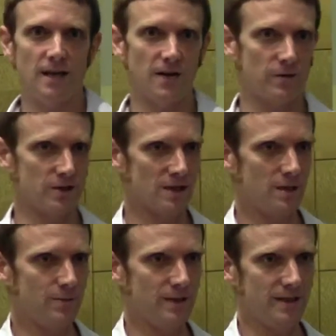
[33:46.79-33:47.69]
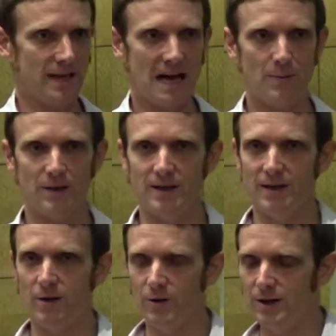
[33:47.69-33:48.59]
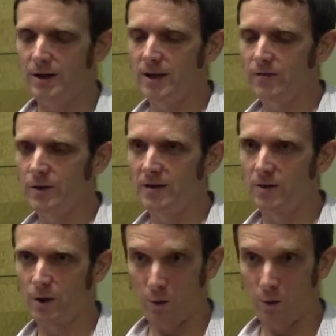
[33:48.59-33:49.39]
everyone's going to be happy and healthy and young forever,